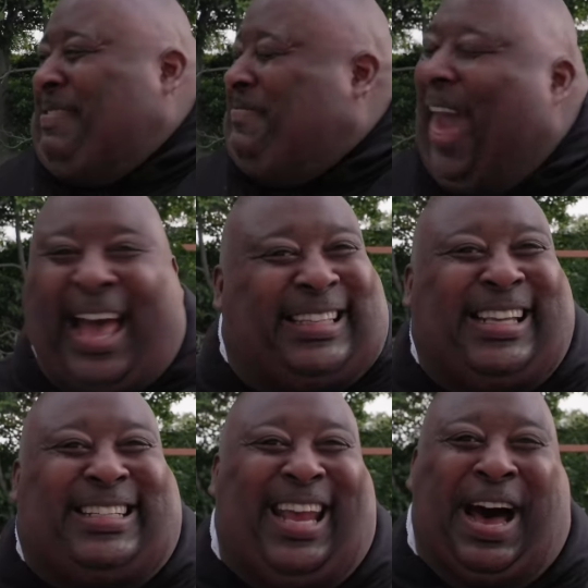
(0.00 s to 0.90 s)
that's
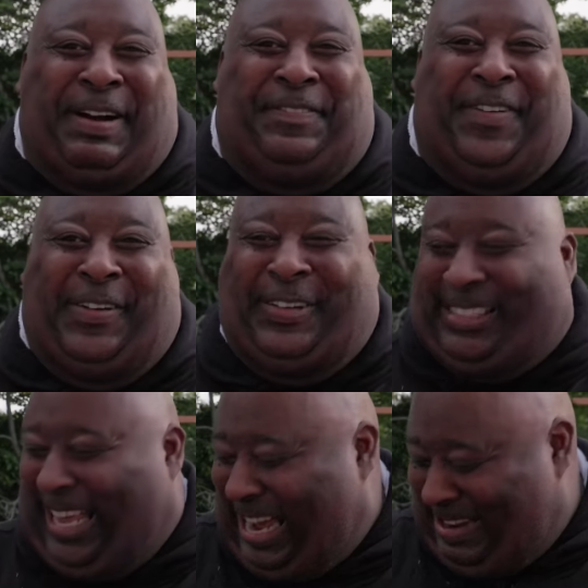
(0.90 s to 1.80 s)
the chug,
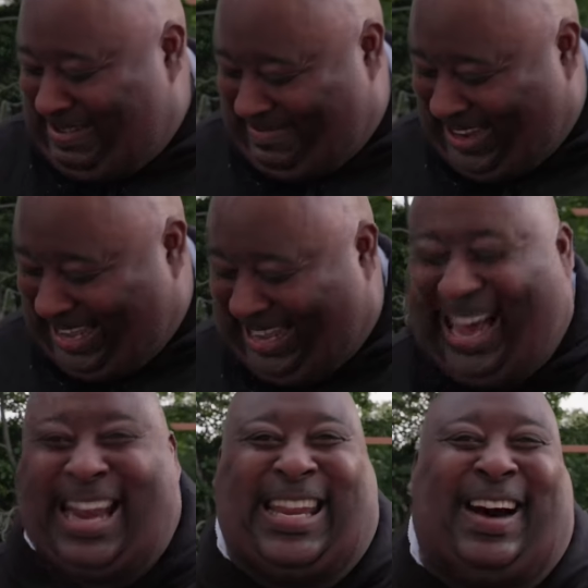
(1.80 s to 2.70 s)
folks. Oh my
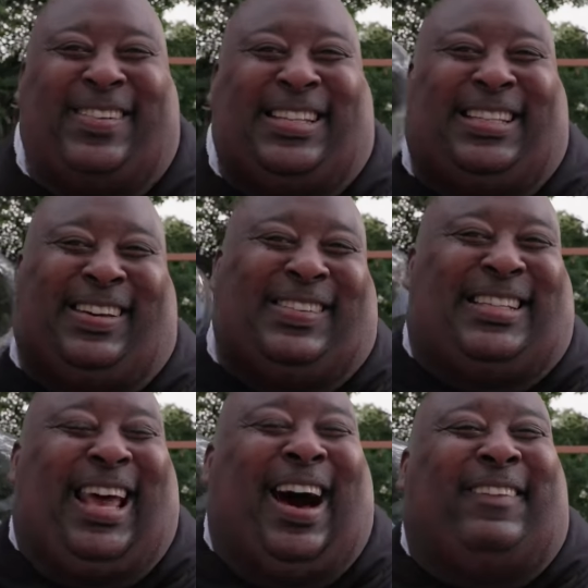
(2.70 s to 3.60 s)
god, that was so
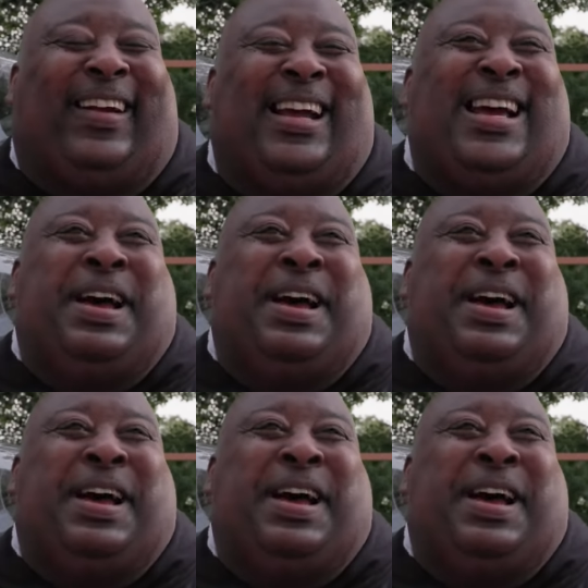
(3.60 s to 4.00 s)
sour.